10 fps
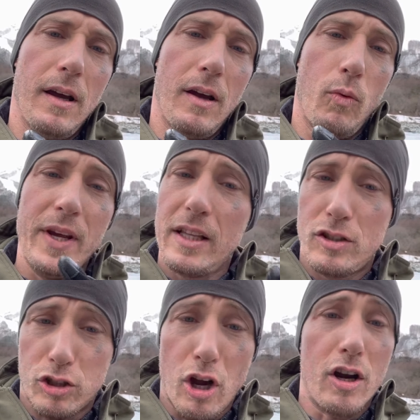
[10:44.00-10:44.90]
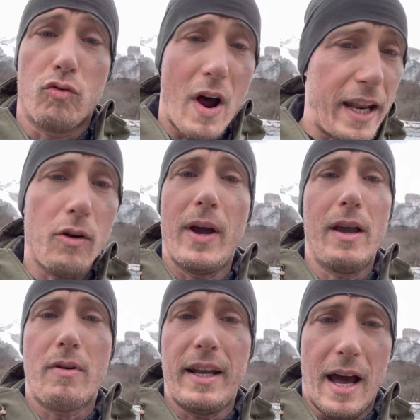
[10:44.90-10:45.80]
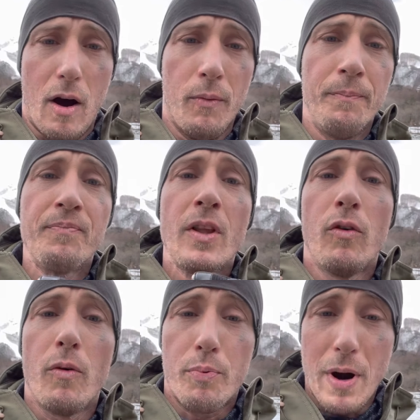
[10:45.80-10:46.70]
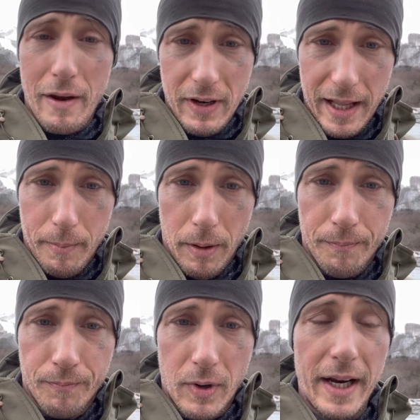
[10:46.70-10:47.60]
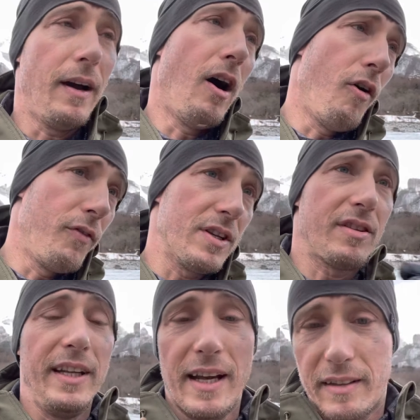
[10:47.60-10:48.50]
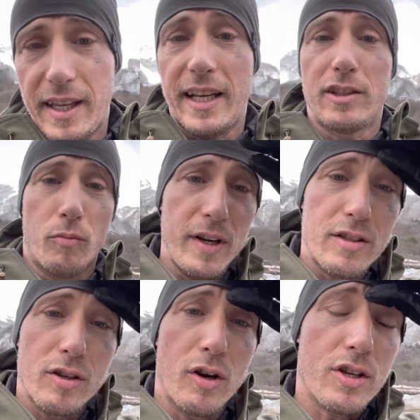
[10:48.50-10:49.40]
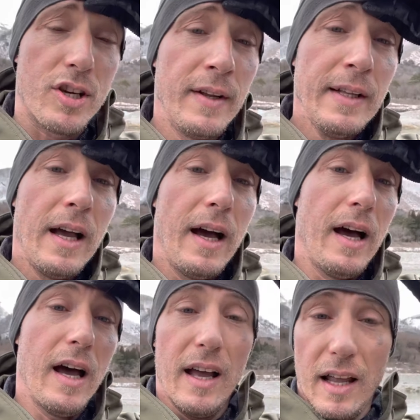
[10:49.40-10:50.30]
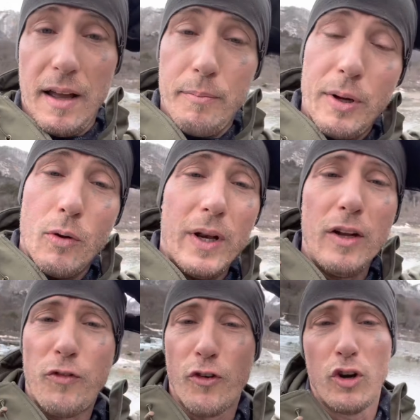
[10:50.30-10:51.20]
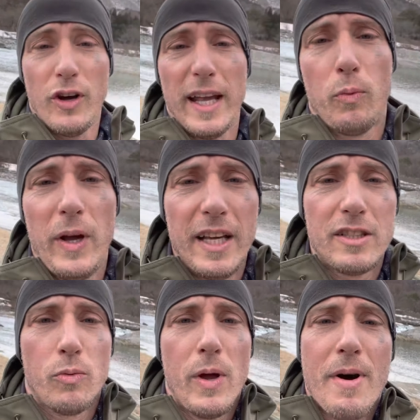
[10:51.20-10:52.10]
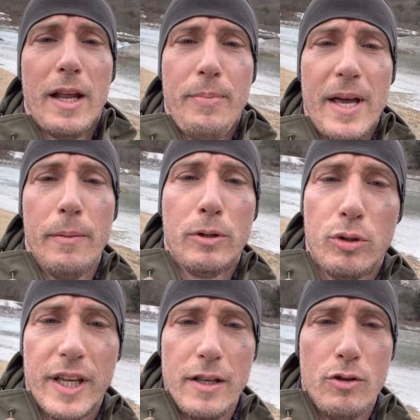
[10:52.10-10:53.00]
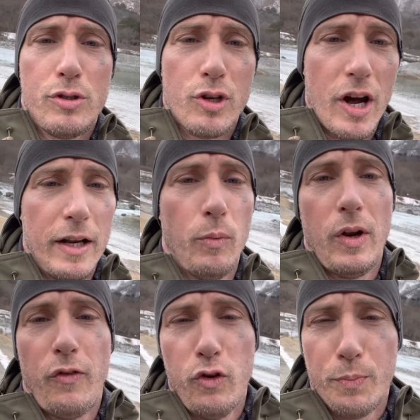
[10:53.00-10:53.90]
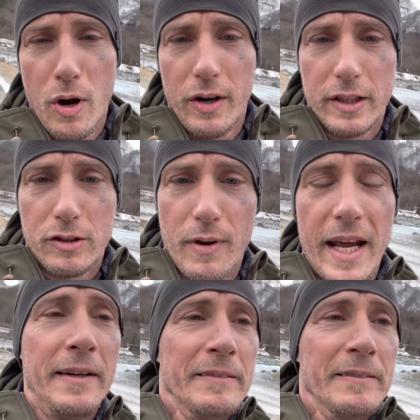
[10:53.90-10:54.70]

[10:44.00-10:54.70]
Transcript: we can start right away, right now, private label, right? Obviously, that takes some research, but within 4 to 8 weeks, we might be able to get you started with a few products, right?